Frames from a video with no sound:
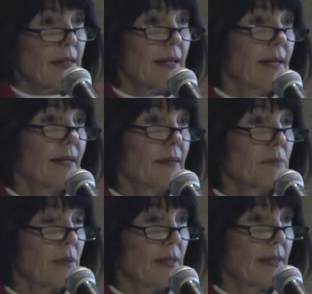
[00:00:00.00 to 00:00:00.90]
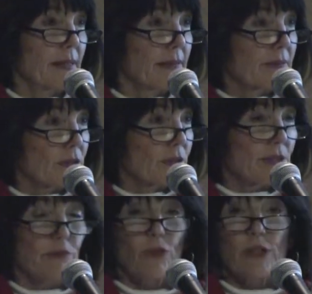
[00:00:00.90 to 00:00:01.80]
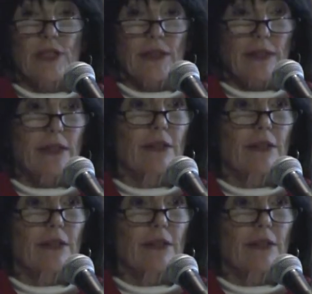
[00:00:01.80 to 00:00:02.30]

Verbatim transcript: uh, uh, 13, 14